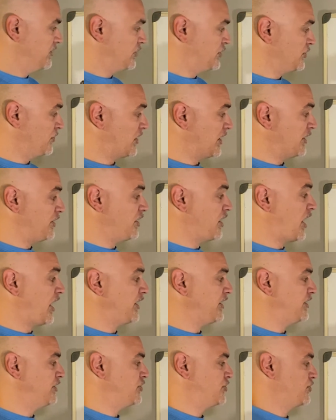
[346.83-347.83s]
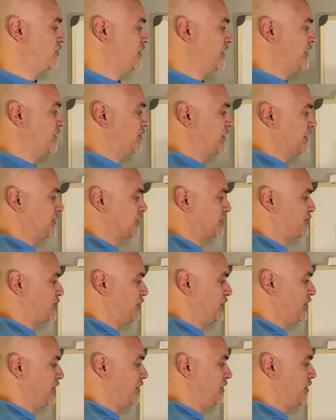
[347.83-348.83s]
Do I not enjoy it? I'll just
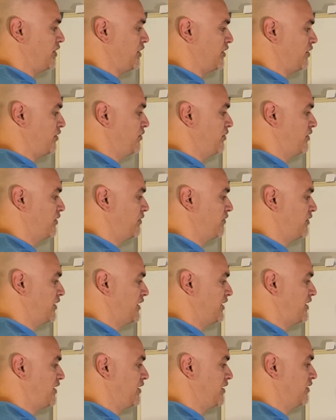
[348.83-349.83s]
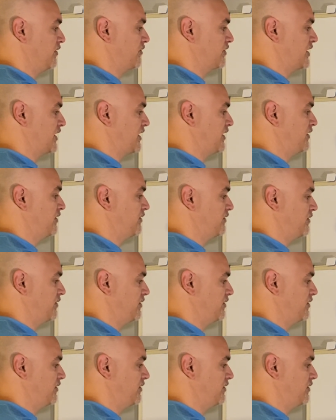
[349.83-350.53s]
put no right here, okay?